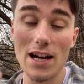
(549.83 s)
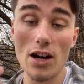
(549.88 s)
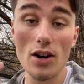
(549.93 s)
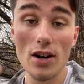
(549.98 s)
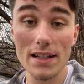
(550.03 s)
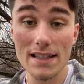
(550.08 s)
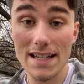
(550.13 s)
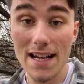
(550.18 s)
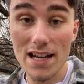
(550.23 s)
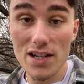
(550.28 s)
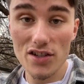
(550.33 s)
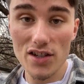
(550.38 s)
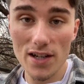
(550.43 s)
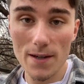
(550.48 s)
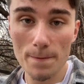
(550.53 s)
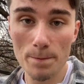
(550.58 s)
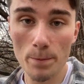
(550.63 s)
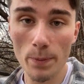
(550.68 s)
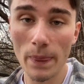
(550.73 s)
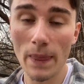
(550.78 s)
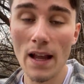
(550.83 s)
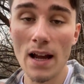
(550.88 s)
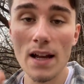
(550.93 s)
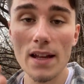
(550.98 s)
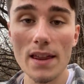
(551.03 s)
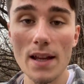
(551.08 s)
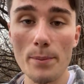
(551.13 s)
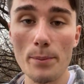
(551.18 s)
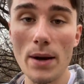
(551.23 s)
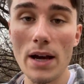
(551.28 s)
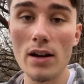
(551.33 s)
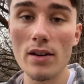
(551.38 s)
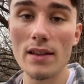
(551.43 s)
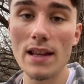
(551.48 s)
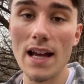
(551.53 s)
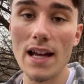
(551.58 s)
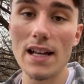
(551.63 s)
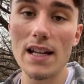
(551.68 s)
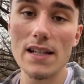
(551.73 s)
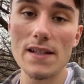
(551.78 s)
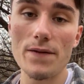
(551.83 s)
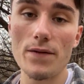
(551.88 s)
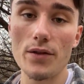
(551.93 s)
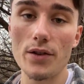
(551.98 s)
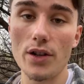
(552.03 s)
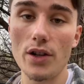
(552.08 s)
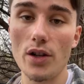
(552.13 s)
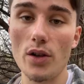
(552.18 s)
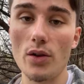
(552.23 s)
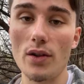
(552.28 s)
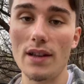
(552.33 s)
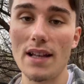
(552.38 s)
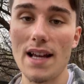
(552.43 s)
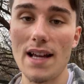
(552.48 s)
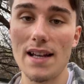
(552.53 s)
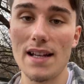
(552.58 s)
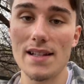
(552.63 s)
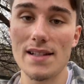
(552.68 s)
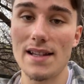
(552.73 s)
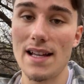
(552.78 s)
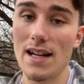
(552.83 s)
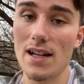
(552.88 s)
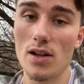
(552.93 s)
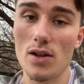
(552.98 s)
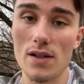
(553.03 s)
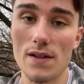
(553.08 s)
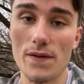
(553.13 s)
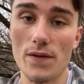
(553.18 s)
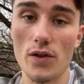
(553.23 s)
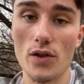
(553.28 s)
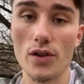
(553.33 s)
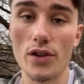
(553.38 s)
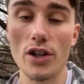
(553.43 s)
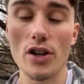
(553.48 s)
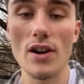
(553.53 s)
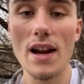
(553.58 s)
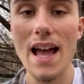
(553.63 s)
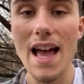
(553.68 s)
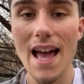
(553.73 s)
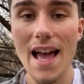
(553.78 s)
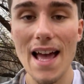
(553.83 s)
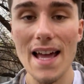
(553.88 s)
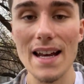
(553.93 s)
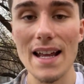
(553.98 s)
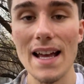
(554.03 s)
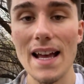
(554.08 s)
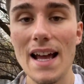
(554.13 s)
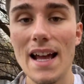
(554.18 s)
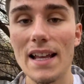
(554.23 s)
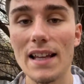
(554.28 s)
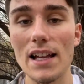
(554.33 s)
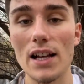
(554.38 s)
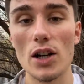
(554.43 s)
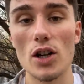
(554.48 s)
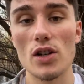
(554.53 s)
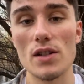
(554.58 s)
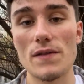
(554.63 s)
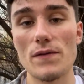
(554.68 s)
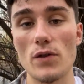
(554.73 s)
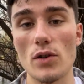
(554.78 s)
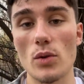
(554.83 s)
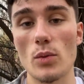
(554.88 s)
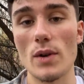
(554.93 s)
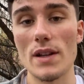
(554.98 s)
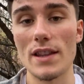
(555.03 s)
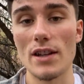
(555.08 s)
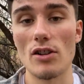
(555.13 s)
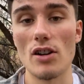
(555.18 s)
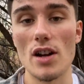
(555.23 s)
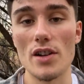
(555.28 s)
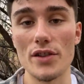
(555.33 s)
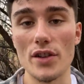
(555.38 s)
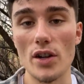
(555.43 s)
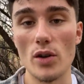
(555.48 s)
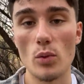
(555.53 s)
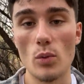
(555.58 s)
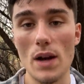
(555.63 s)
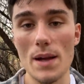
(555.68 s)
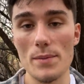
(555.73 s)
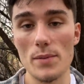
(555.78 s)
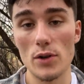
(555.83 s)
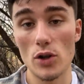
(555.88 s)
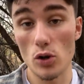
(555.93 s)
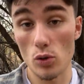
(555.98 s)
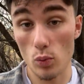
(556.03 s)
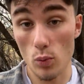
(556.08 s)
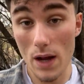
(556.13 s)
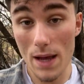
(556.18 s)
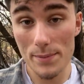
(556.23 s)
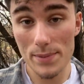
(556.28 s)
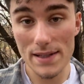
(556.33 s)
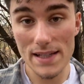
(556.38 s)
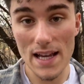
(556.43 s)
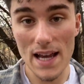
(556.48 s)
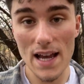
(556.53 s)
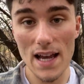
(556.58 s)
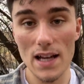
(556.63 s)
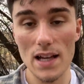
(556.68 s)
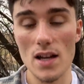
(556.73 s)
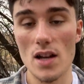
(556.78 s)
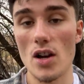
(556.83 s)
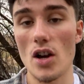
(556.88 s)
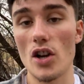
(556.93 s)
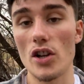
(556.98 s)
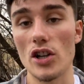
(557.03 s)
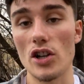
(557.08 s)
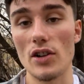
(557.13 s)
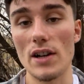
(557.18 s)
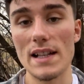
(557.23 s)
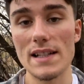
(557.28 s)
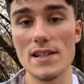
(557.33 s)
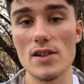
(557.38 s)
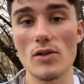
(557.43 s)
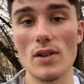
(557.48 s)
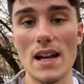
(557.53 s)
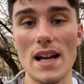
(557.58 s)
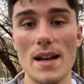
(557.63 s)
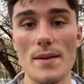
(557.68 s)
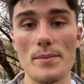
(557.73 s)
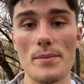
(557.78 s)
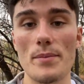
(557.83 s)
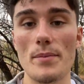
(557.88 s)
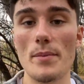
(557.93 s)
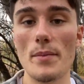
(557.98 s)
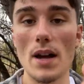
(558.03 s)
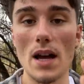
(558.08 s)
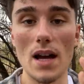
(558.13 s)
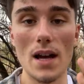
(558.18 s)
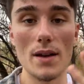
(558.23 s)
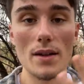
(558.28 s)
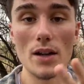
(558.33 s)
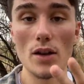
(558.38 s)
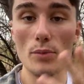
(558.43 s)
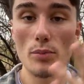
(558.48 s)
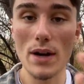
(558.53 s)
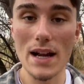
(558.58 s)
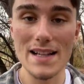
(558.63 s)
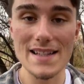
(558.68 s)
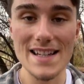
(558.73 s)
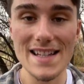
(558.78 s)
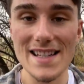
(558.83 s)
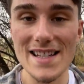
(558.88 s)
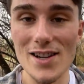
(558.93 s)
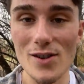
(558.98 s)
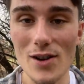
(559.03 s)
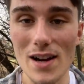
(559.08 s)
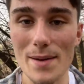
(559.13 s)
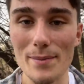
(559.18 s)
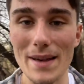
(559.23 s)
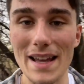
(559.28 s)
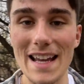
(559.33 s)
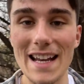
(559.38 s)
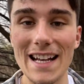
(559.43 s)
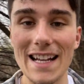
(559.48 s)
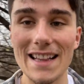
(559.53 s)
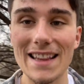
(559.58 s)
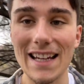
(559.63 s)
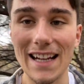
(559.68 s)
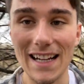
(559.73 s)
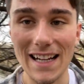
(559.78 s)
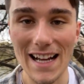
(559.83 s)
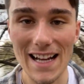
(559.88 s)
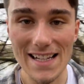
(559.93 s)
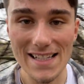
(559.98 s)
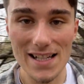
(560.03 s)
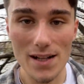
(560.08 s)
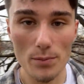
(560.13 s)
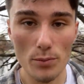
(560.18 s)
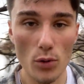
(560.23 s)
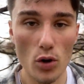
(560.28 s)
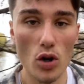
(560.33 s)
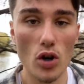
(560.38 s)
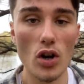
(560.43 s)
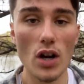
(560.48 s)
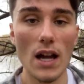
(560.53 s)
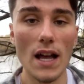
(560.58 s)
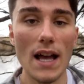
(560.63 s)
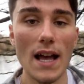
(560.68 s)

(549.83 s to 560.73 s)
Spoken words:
attention, the better that is for you. And that goes for your ad, that goes for when they're on your website, on your Instagram, your brand's Instagram, anything, guys. The more